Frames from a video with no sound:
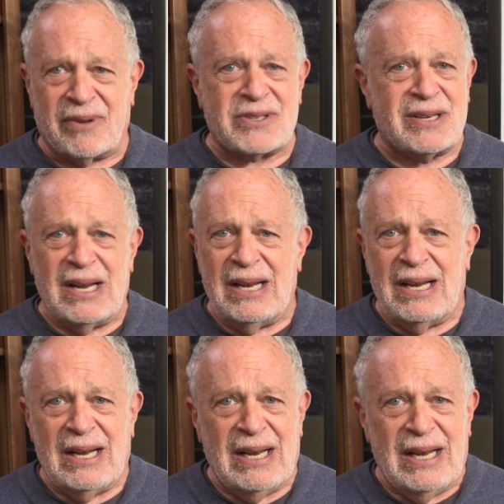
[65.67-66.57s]
It's
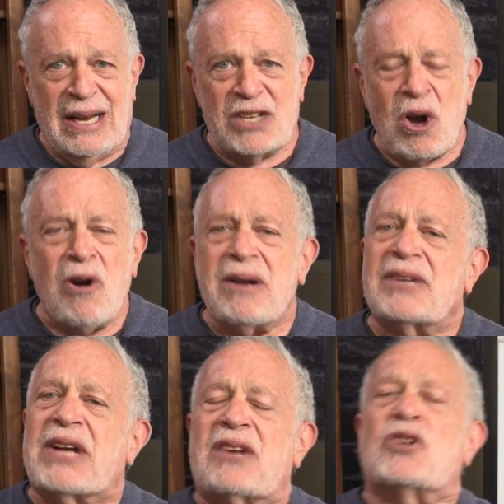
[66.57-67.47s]
hard
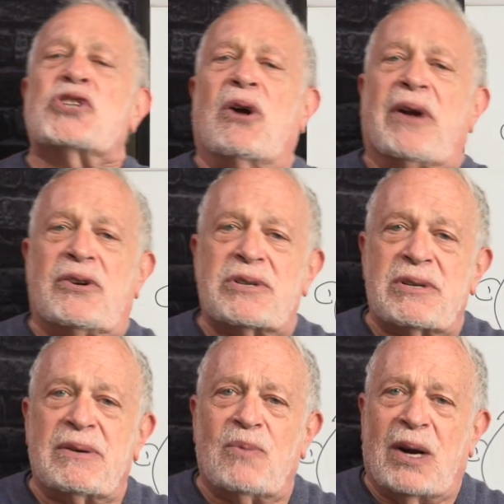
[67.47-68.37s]
not to get
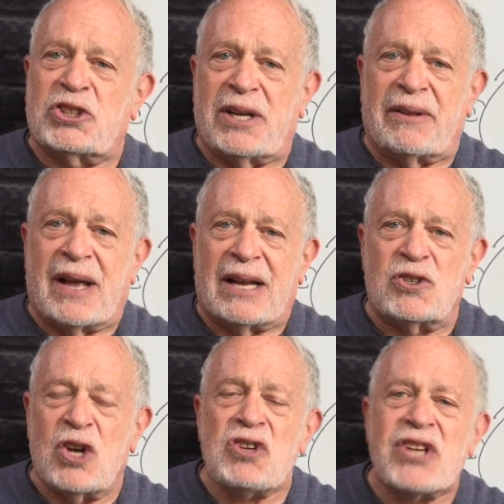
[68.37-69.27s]
discouraged watching that.
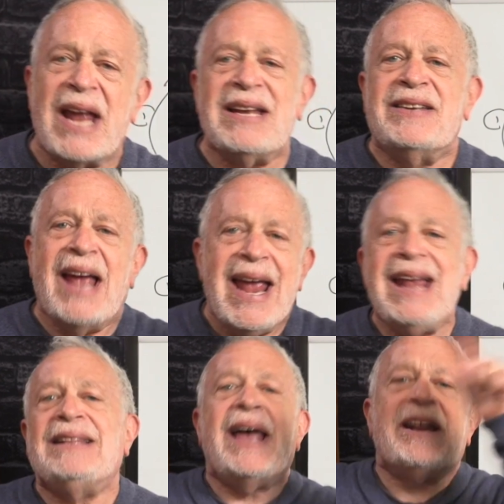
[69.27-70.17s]
Just a
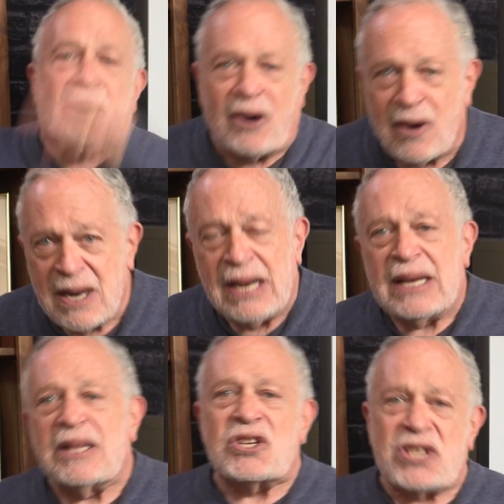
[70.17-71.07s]
day later,
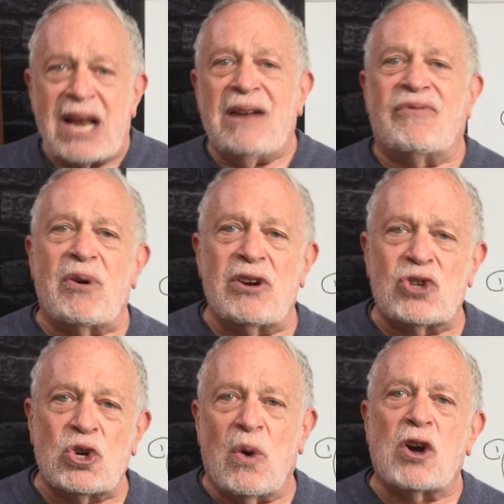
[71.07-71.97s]
the Senate
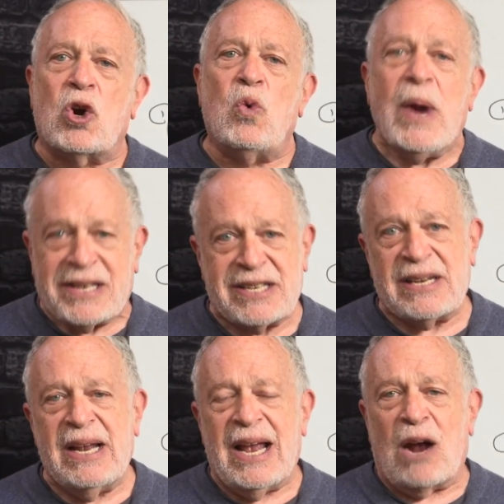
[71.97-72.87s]
voted to
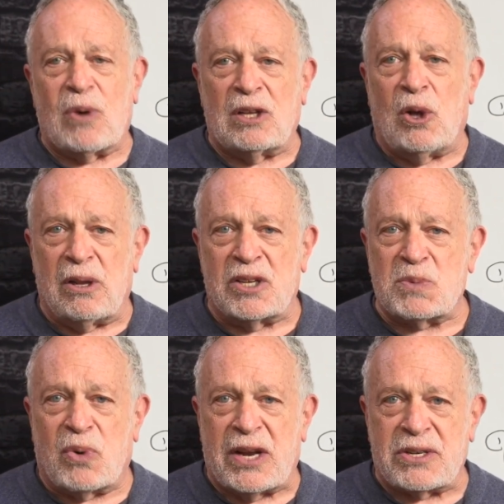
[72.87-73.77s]
acquit our
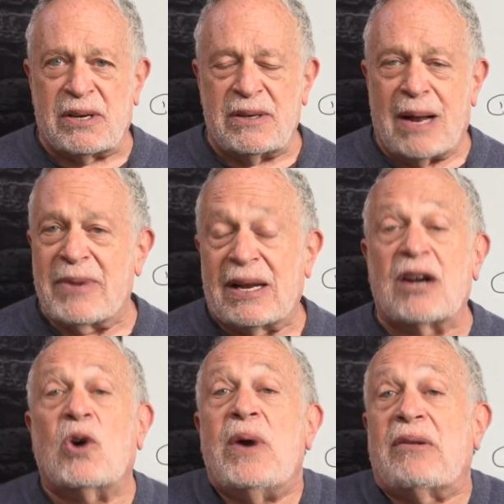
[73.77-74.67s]
lawless president. I mean,
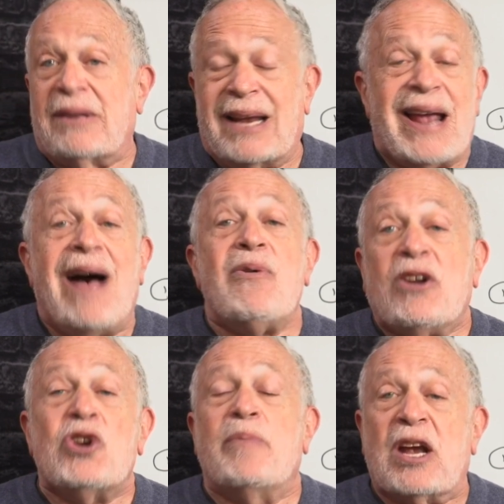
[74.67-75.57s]
acquittal, how
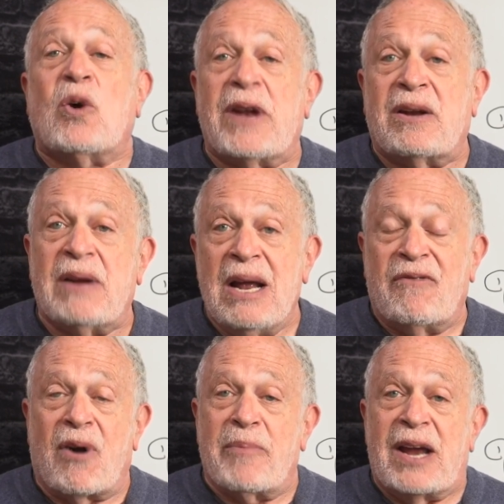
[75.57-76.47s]
can you be acquitted
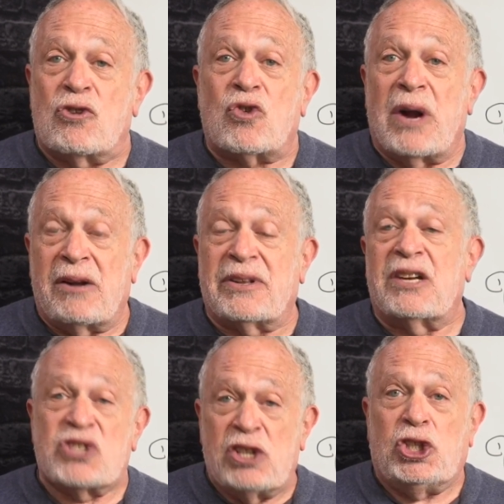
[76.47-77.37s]
from a trial
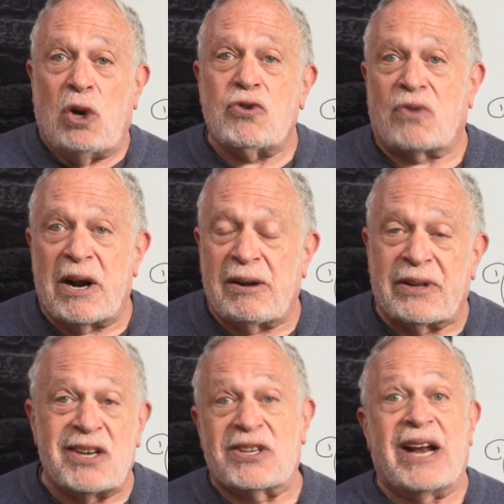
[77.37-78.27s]
that is a show trial
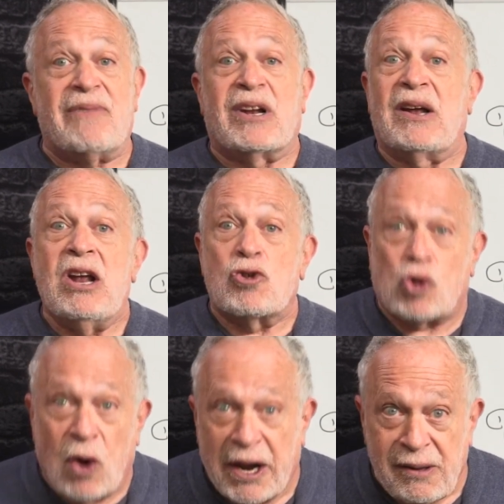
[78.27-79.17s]
that is not even a
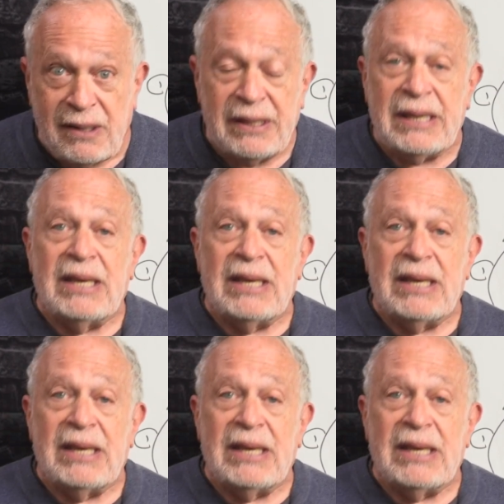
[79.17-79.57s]
trial?